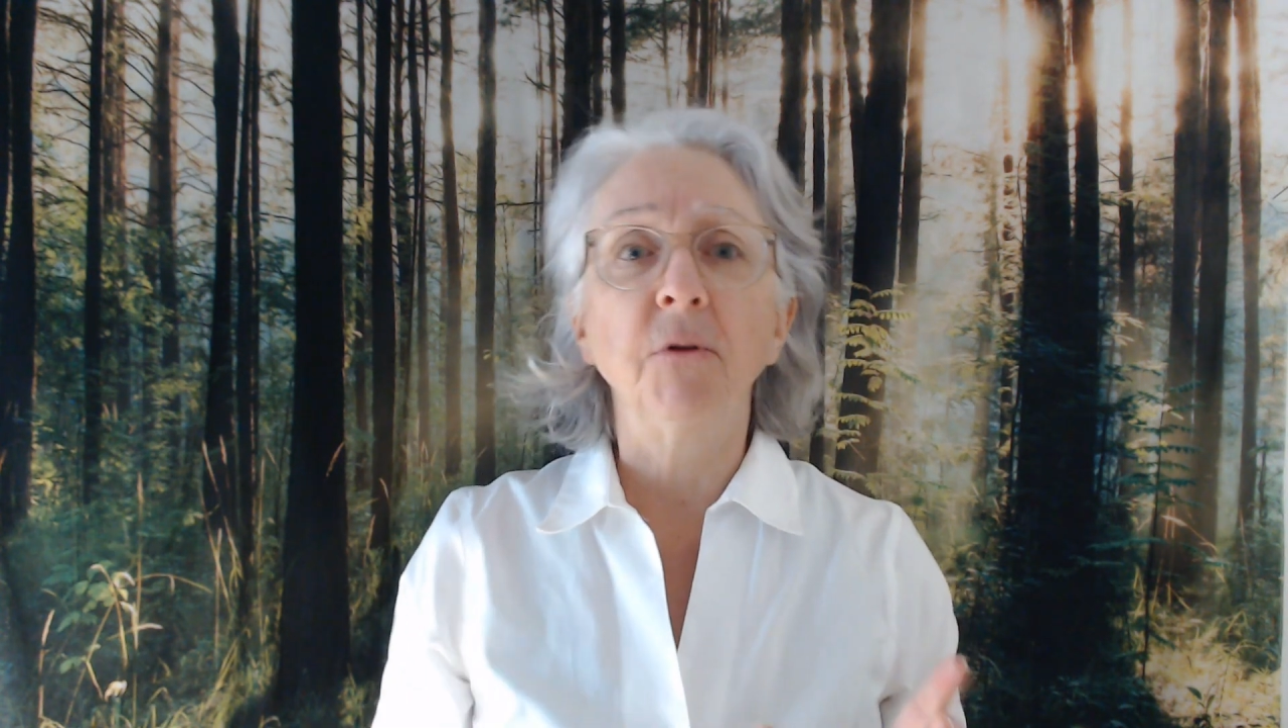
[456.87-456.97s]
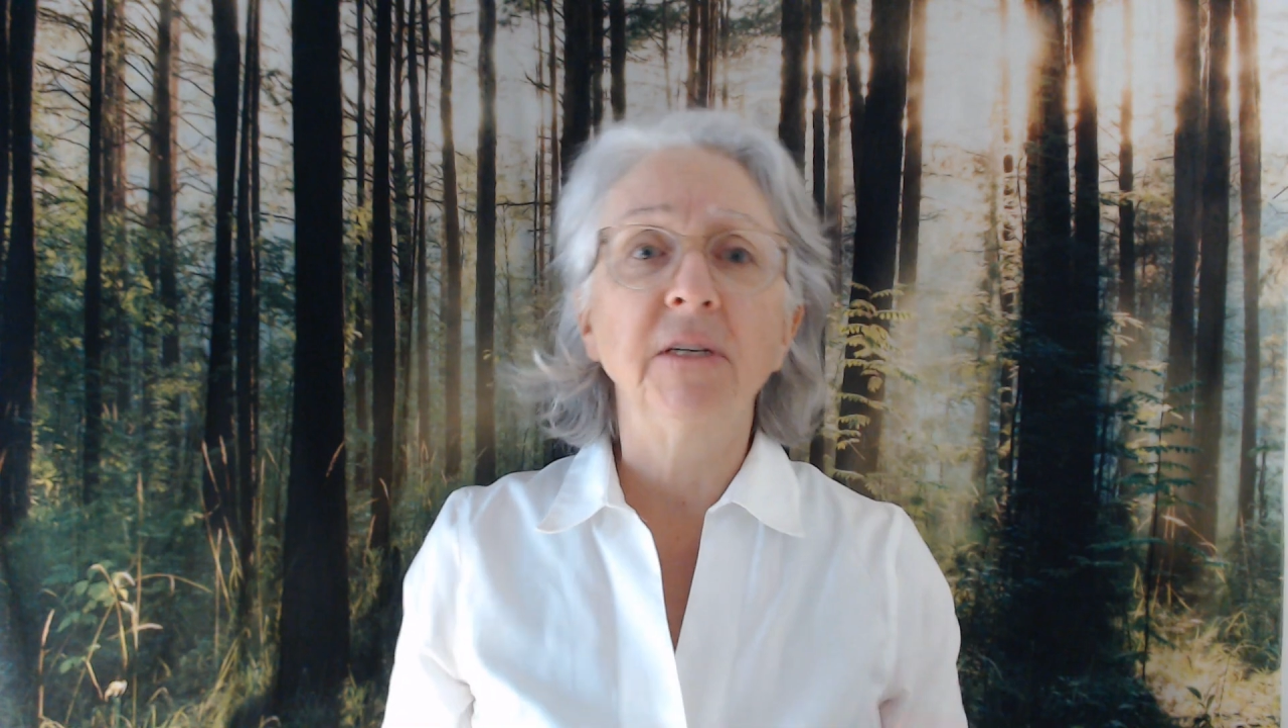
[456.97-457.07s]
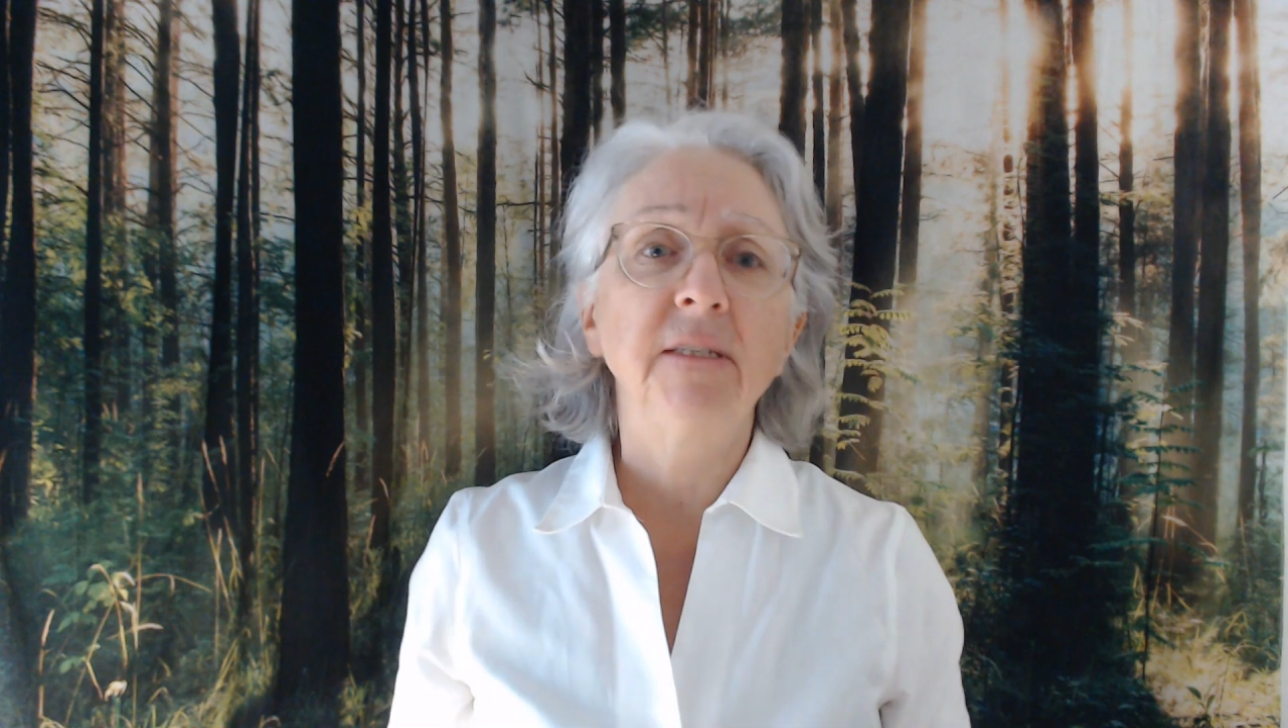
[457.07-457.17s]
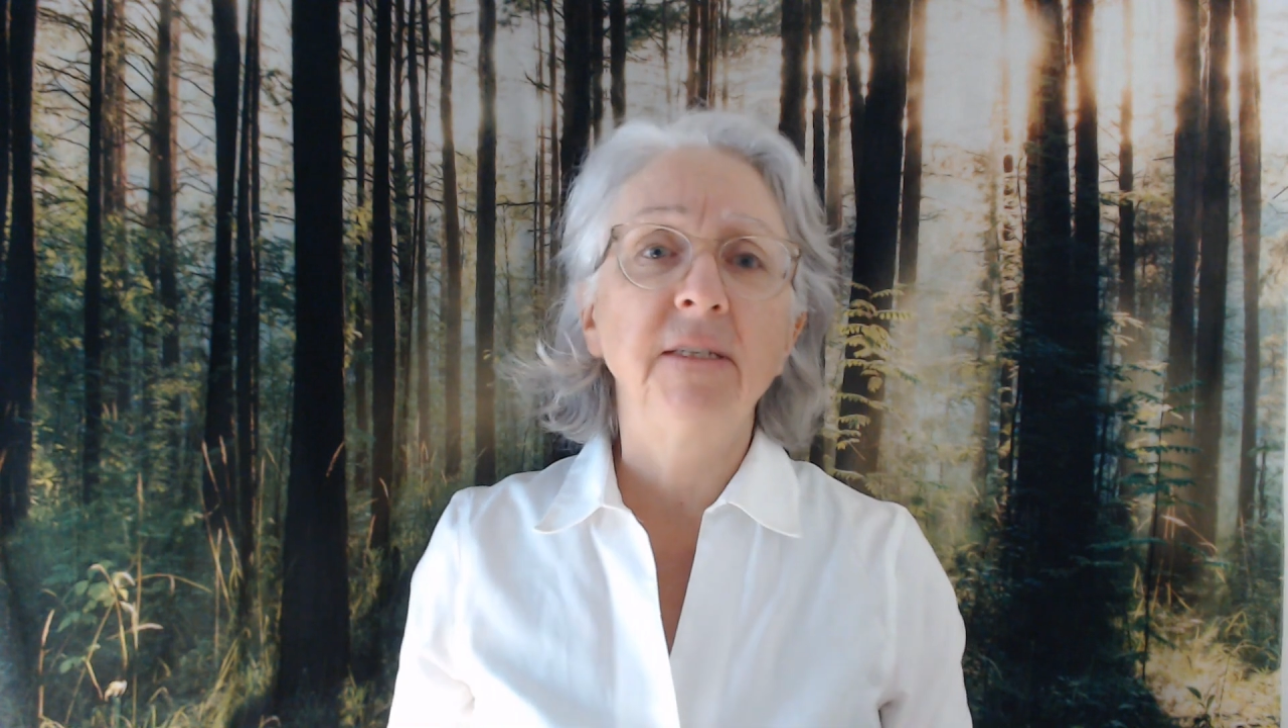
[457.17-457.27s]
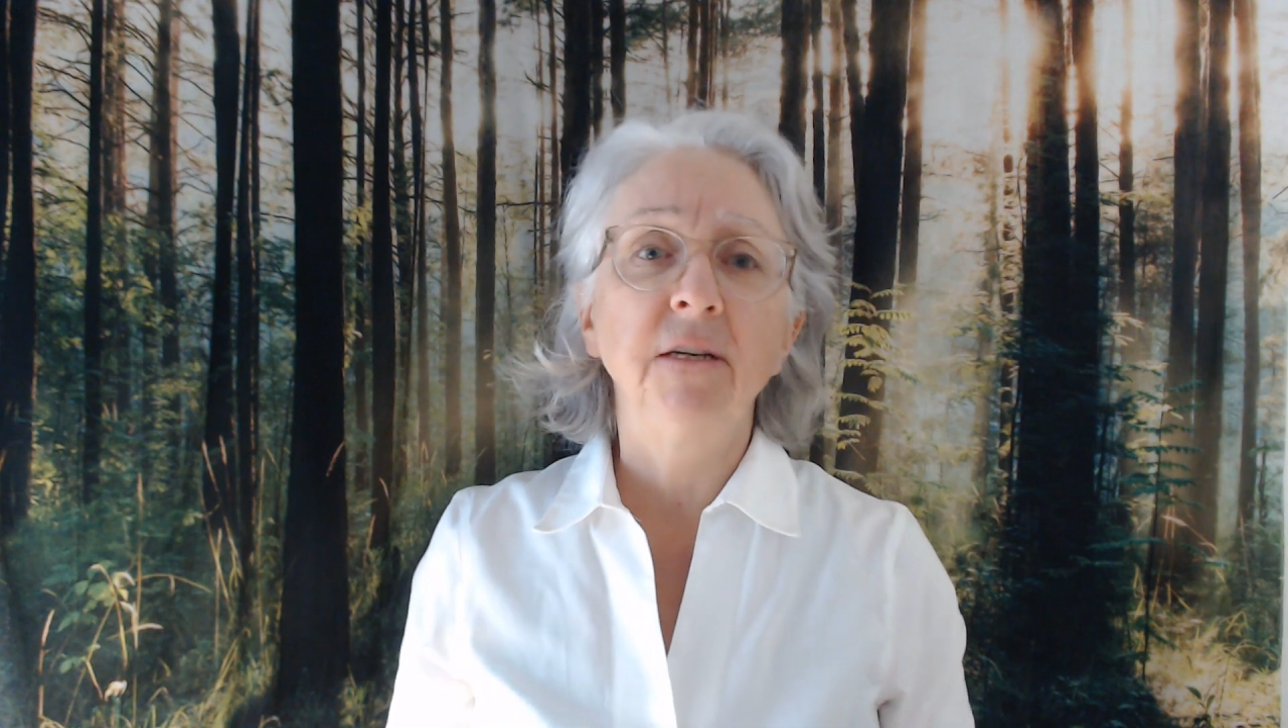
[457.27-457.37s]

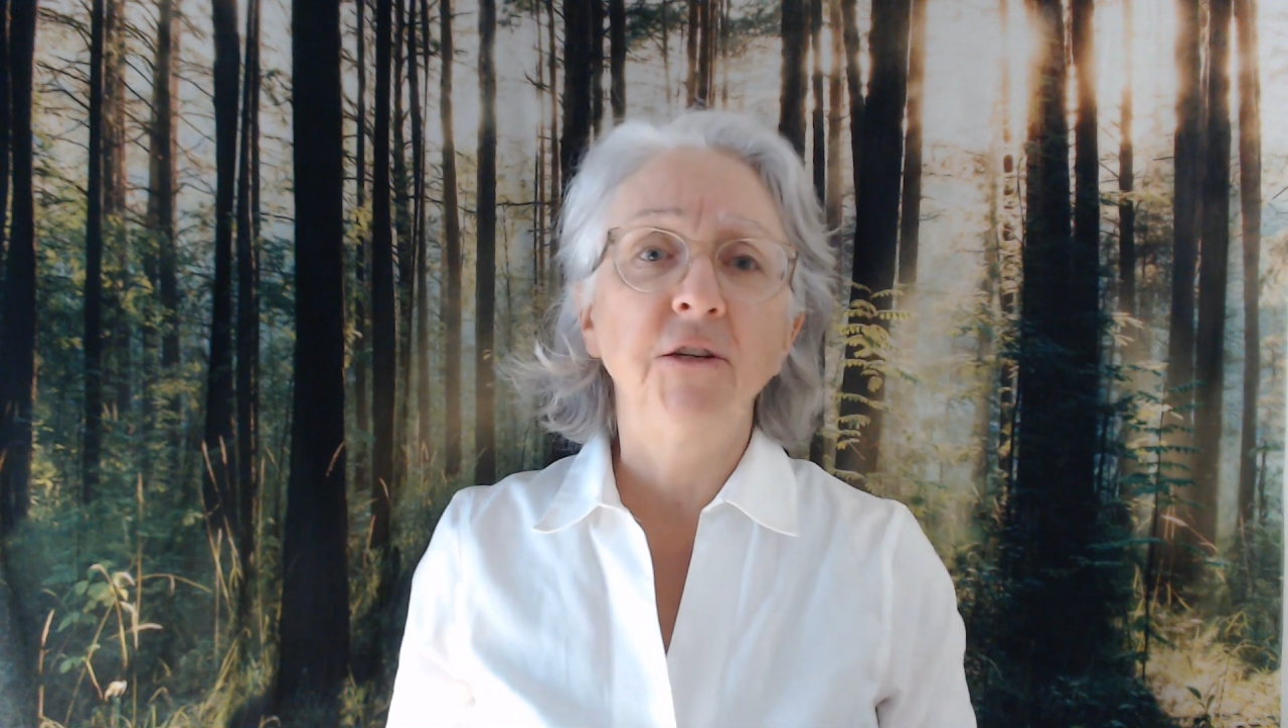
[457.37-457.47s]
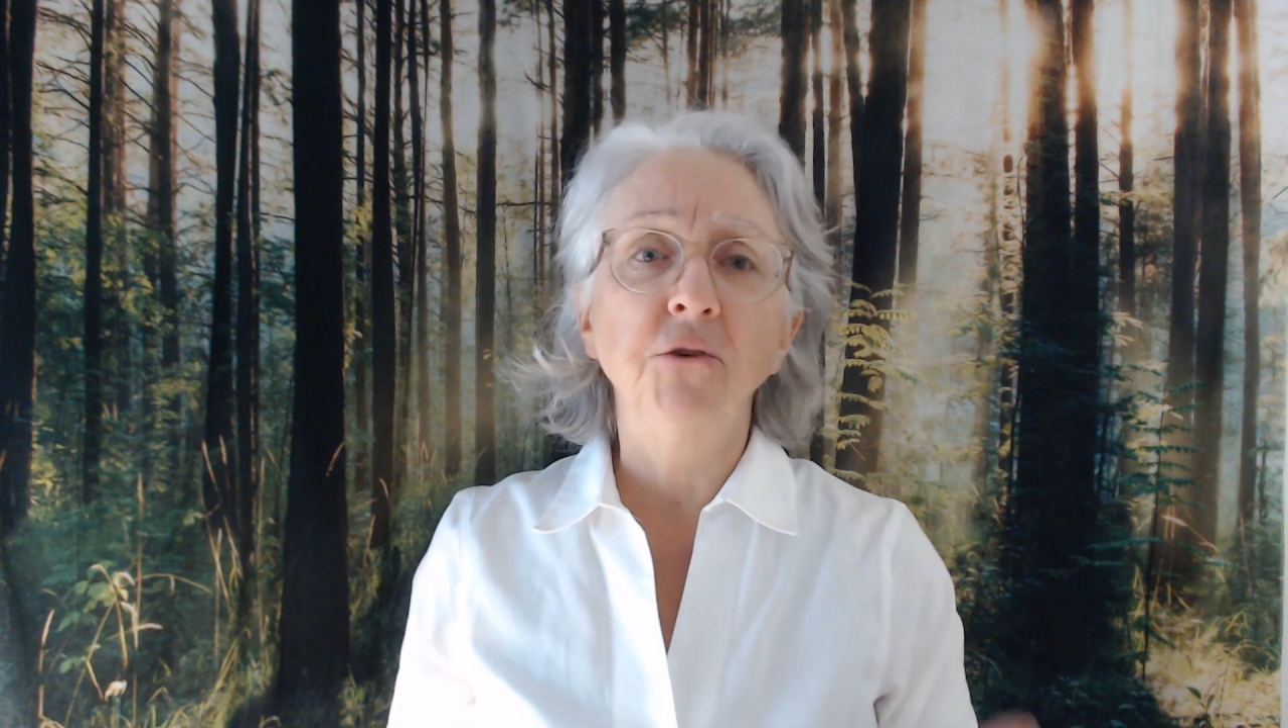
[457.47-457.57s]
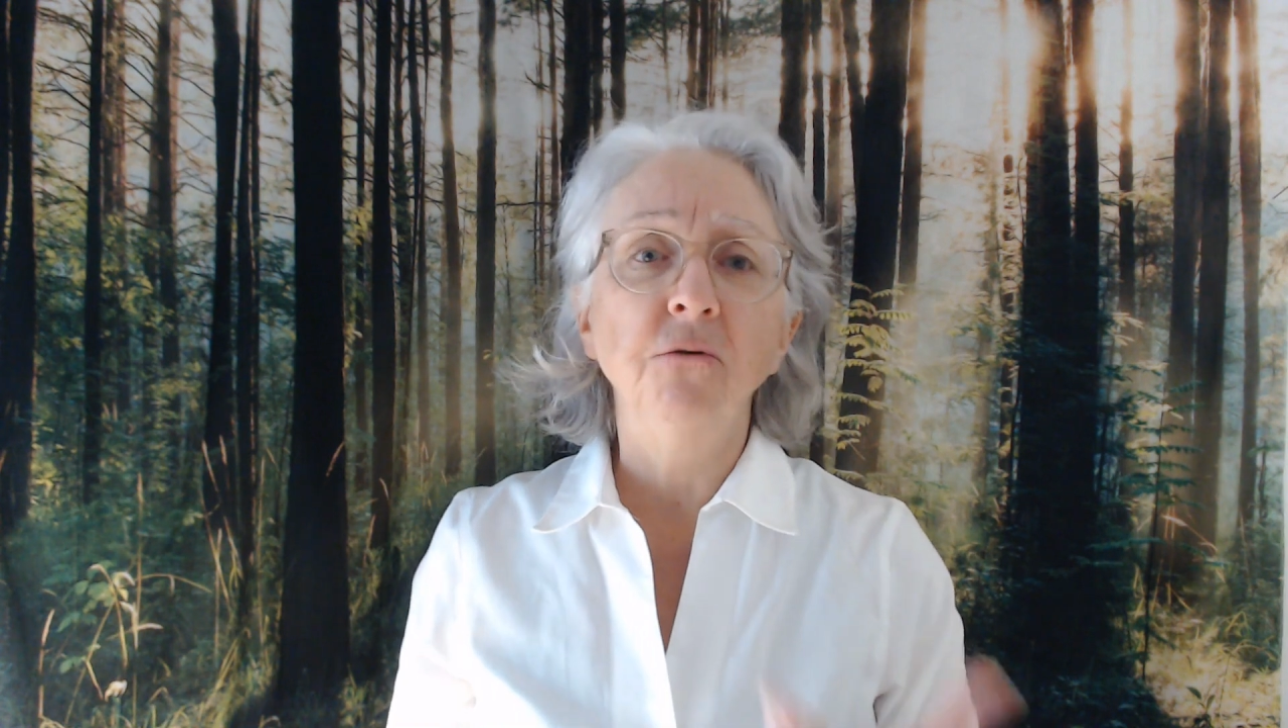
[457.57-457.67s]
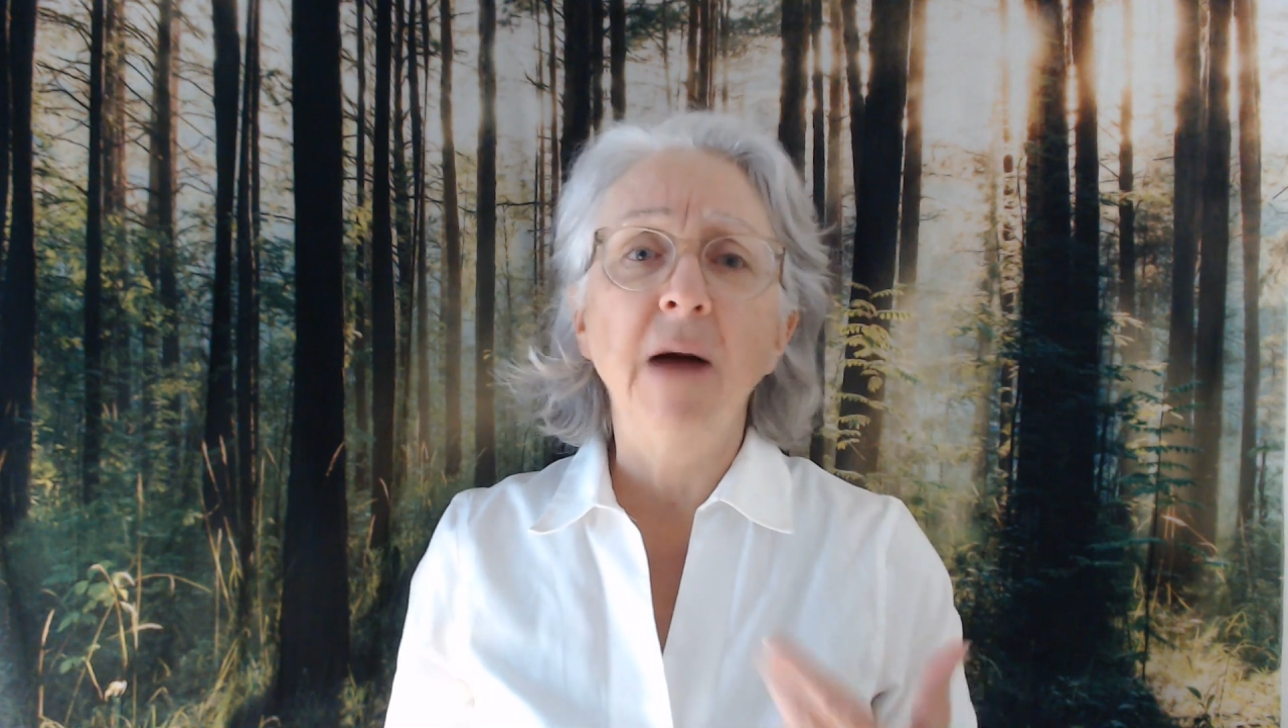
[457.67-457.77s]
to